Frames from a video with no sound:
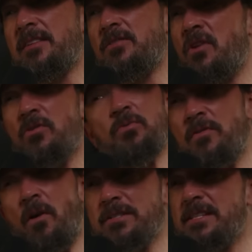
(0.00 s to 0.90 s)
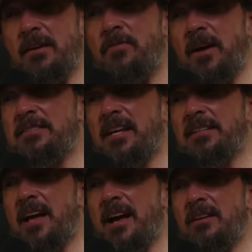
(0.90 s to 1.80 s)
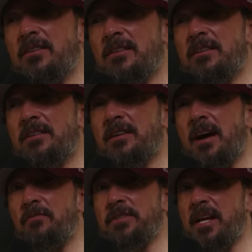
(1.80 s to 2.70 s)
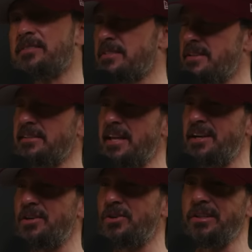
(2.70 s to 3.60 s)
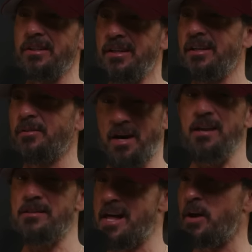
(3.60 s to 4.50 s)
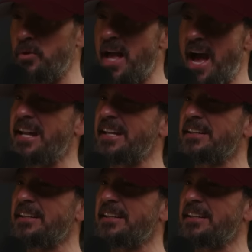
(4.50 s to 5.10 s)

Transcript: we've always left fights like that or confrontations like that going, kind of glad we had it,